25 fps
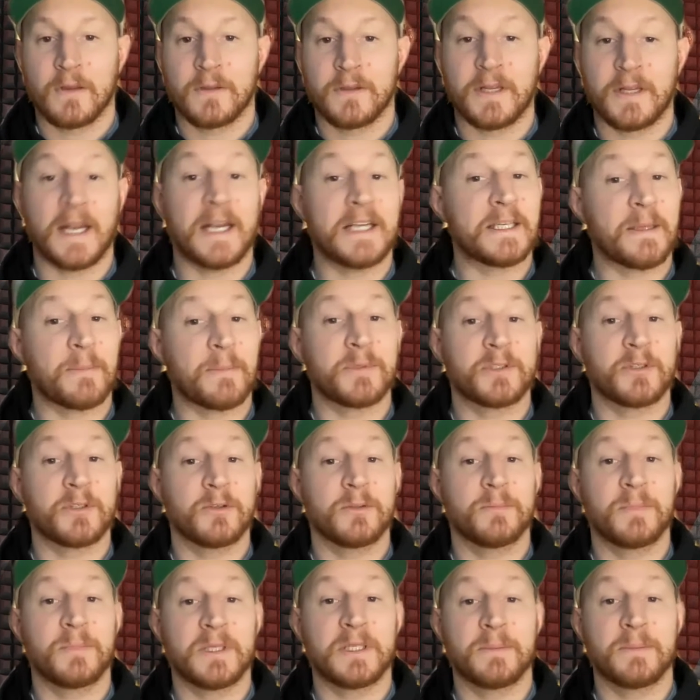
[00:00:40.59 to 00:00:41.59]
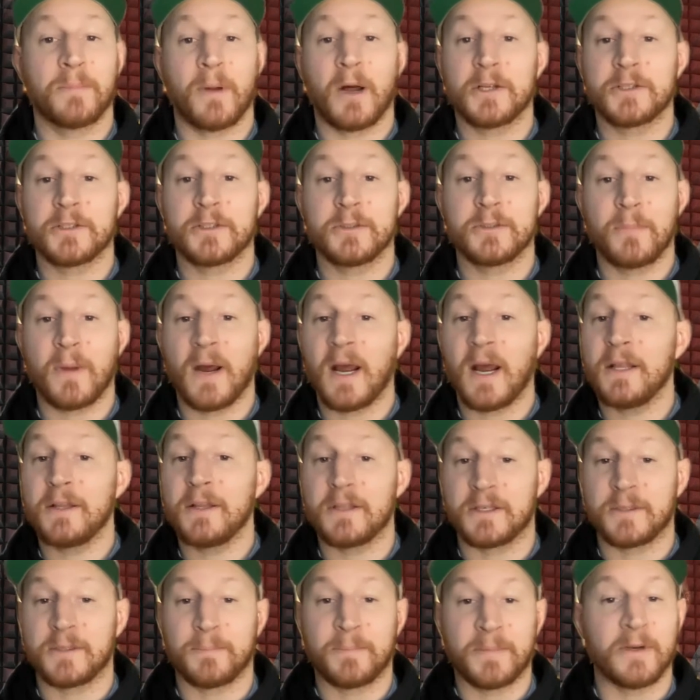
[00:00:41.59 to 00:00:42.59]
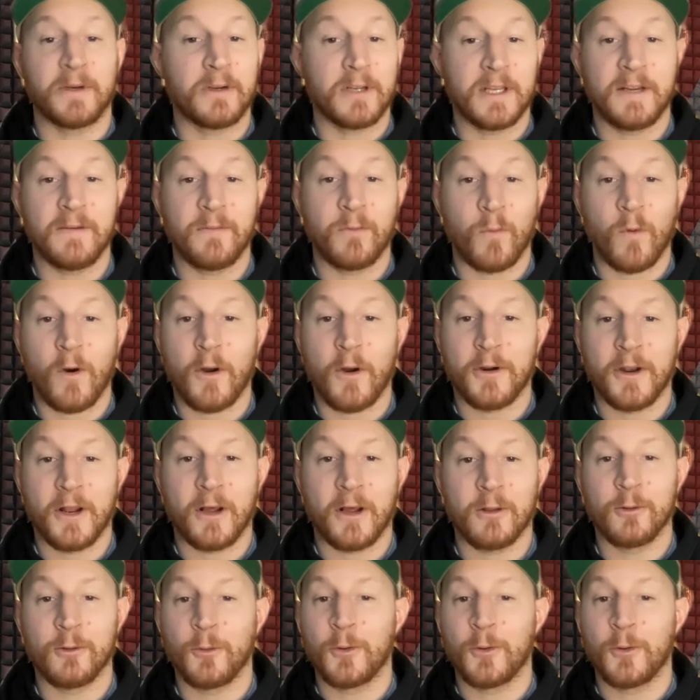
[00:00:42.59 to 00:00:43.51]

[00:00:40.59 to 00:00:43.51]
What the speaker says: Today's episode is sponsored by the Spirit Leaf Waterdown,